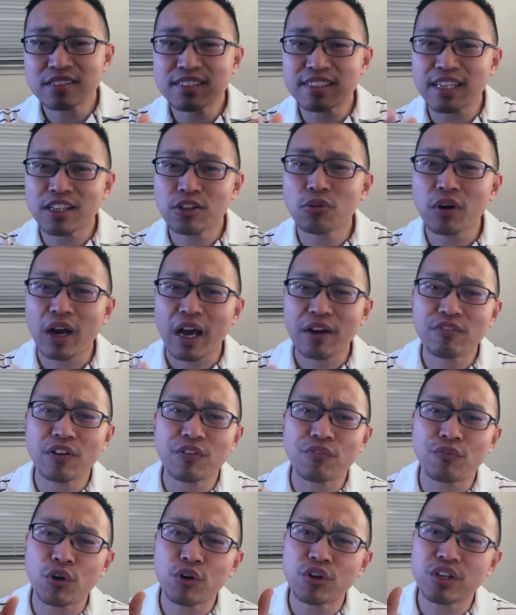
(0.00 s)
they don't have a
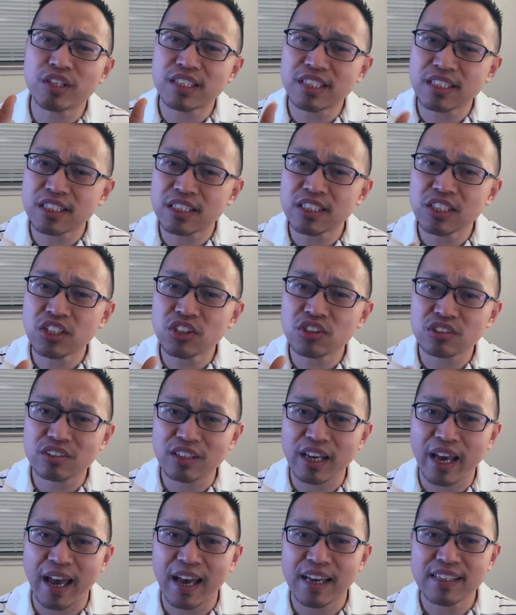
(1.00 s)
very clear
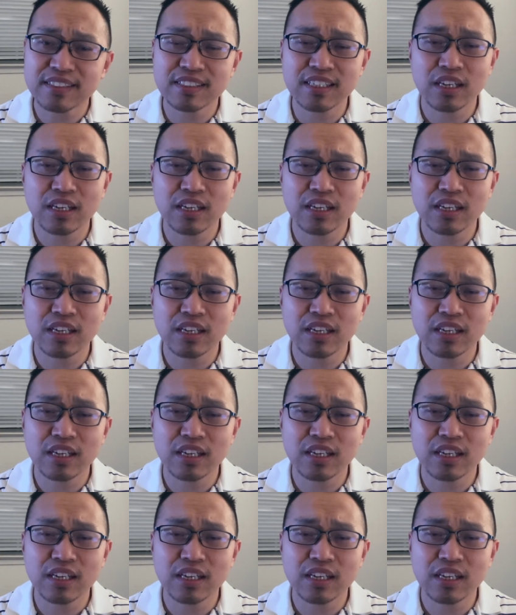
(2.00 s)
task